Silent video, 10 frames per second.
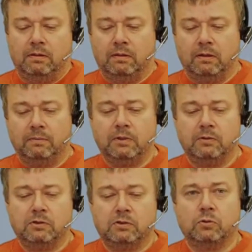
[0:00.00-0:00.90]
I'm
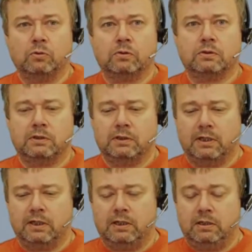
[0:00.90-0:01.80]
going to talk
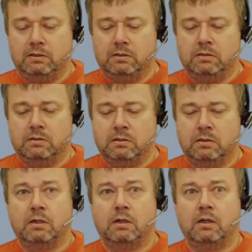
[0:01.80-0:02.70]
today
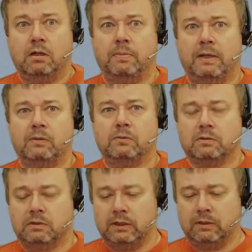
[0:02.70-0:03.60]
about
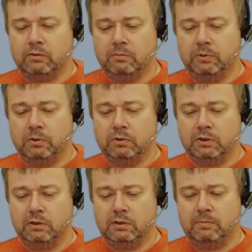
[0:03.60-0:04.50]
cloud
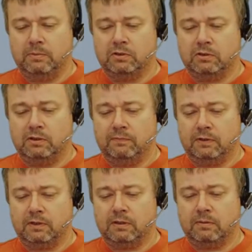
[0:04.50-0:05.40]
computing, and let me just see if I
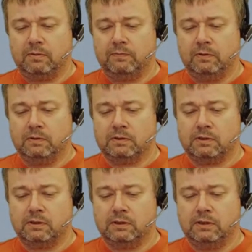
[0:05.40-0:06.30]
can get the first
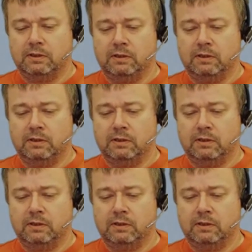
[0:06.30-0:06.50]
slide